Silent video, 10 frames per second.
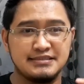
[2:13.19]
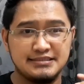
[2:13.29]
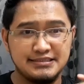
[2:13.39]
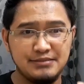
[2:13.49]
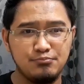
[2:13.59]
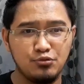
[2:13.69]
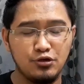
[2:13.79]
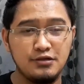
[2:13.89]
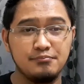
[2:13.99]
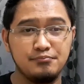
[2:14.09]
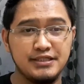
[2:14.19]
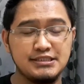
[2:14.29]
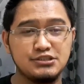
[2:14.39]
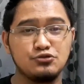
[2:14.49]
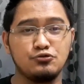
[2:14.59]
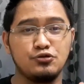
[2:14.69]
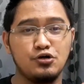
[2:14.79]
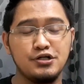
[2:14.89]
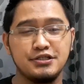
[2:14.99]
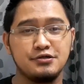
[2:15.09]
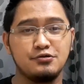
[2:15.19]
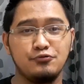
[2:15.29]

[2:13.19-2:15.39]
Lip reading: Simpul means to knot,